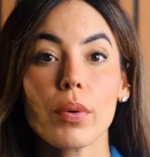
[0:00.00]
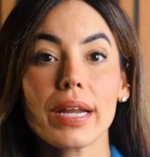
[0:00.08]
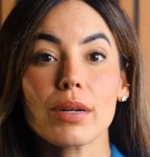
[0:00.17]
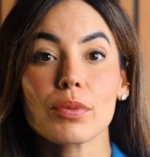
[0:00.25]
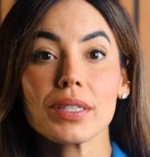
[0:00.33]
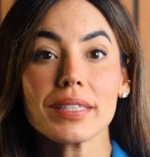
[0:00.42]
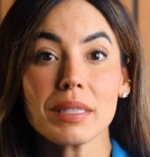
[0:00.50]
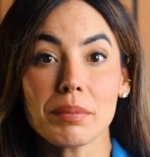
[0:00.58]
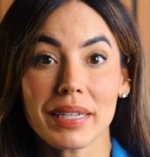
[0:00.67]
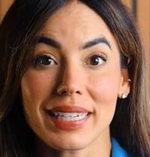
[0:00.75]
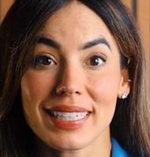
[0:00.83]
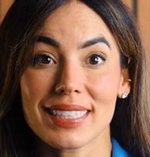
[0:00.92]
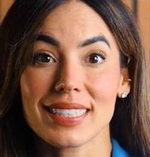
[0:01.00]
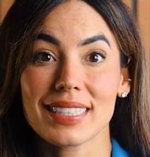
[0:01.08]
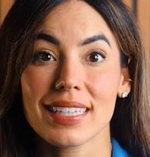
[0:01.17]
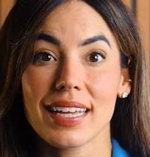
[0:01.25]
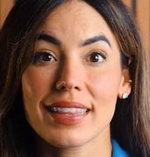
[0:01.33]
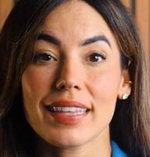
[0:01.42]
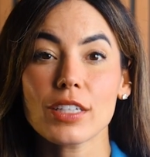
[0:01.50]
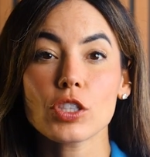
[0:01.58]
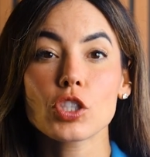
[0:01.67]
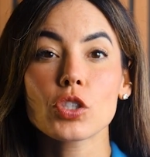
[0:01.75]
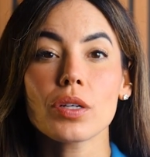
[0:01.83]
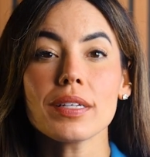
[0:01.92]
what I really mean is, they
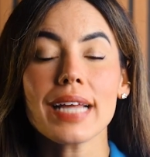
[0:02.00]
shouldn't